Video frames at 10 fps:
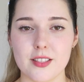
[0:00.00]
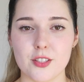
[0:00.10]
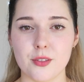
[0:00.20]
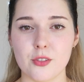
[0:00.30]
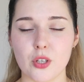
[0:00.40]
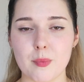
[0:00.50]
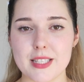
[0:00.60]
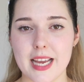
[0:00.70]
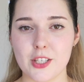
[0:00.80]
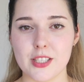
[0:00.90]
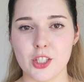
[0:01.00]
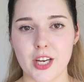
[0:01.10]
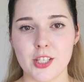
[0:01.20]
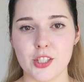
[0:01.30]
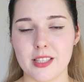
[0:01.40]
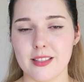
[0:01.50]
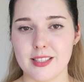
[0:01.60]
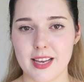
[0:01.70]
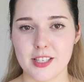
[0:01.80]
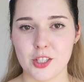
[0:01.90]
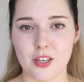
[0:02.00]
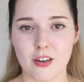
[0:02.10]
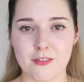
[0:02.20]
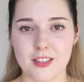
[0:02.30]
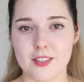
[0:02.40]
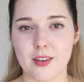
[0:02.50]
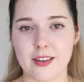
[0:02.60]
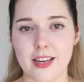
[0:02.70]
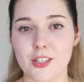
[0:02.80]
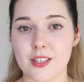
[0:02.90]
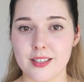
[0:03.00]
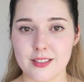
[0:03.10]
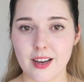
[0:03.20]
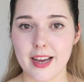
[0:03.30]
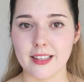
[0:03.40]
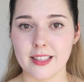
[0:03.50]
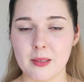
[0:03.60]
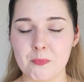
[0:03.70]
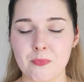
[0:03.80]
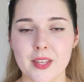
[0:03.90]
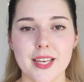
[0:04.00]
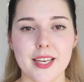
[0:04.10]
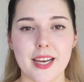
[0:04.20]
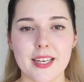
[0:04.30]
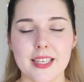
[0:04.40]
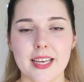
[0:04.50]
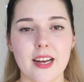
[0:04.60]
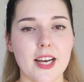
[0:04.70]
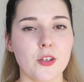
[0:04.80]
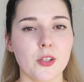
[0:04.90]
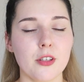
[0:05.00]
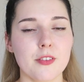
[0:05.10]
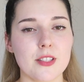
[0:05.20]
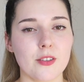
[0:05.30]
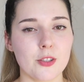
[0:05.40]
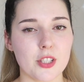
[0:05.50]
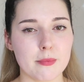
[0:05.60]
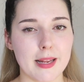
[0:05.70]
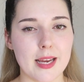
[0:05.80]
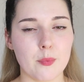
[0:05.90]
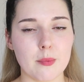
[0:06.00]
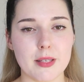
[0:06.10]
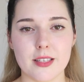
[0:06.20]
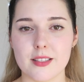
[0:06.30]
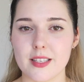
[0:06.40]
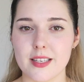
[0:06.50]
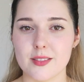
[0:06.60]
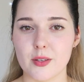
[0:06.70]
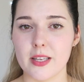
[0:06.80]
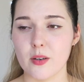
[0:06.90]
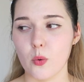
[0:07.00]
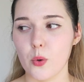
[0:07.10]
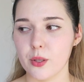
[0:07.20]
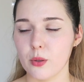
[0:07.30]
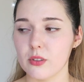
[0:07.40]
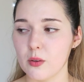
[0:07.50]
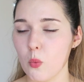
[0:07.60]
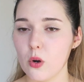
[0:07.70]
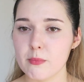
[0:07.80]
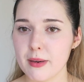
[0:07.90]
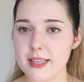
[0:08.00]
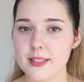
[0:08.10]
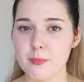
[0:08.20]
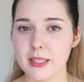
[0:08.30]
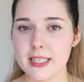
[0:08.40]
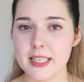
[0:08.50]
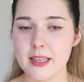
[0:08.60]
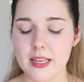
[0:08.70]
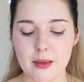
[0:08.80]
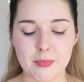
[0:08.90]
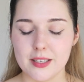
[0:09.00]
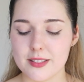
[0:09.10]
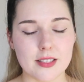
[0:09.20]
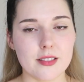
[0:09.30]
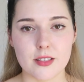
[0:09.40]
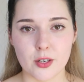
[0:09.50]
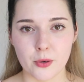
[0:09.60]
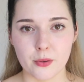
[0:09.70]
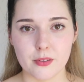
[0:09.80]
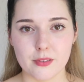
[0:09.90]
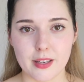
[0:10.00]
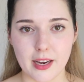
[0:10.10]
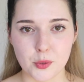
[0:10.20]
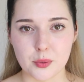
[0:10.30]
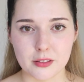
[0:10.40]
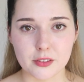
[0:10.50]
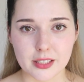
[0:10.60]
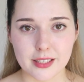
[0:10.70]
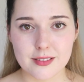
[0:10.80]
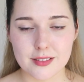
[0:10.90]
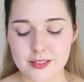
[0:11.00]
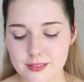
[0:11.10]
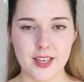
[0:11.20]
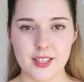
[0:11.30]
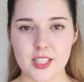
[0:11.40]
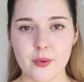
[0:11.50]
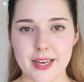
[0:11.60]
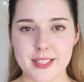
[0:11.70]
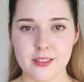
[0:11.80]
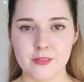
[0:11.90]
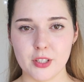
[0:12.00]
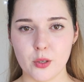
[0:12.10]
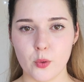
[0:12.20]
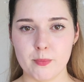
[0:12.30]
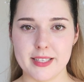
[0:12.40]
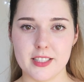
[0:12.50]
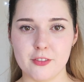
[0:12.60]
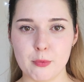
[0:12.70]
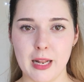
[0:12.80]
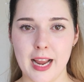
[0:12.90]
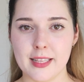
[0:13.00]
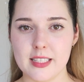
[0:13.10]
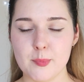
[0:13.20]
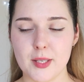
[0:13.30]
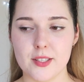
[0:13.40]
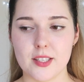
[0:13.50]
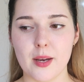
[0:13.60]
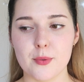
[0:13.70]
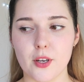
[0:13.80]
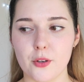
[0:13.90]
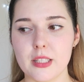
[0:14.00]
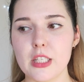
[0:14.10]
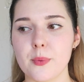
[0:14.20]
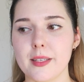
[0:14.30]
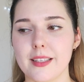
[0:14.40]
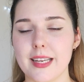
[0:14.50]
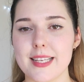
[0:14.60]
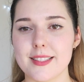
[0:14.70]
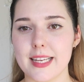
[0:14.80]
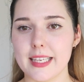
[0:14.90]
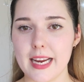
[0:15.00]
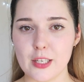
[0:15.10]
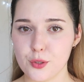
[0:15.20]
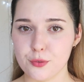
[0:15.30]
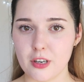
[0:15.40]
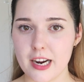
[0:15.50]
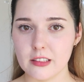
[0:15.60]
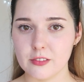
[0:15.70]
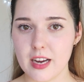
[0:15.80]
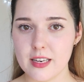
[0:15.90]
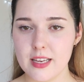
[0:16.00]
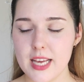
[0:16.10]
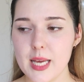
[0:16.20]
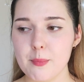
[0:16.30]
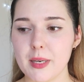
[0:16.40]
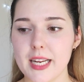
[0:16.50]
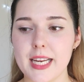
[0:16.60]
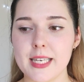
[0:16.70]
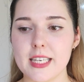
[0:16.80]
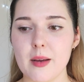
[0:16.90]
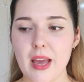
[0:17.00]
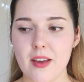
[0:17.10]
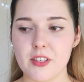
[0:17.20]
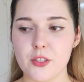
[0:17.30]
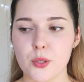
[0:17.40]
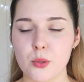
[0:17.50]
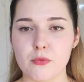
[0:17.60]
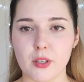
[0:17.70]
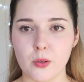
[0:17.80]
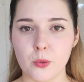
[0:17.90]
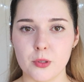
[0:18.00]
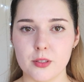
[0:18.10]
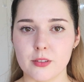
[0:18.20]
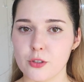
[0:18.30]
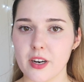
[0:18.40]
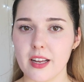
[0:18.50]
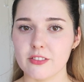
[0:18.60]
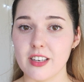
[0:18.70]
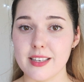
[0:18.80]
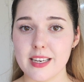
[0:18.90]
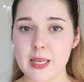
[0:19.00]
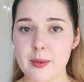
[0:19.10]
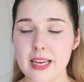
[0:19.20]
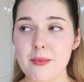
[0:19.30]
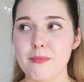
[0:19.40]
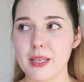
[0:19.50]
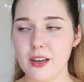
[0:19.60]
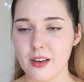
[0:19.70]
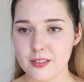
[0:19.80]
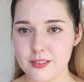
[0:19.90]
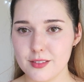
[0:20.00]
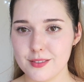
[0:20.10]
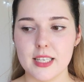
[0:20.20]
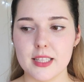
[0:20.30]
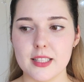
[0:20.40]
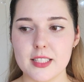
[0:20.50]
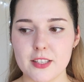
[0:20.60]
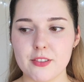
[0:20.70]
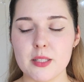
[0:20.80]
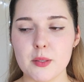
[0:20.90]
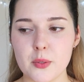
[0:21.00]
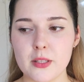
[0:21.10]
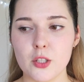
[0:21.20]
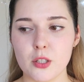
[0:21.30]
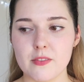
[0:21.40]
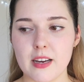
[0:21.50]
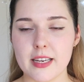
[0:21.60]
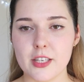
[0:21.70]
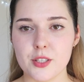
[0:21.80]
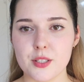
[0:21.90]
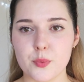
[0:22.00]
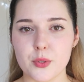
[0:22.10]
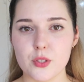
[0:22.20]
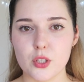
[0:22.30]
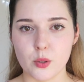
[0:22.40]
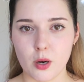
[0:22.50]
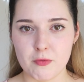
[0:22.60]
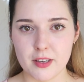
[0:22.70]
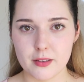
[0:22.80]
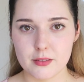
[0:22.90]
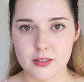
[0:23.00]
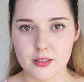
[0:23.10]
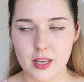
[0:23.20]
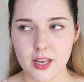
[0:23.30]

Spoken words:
So the drop is actually changing the texture of this foundation entirely. And again, I don't know if it's not just playing well because it's an oil or a water-based blender, because there's no actual ingredients. So I didn't record myself applying this because I was only doing it as like a trial run, but I ended up having to record the trial run anyway because the difference between the two foundations was too obvious.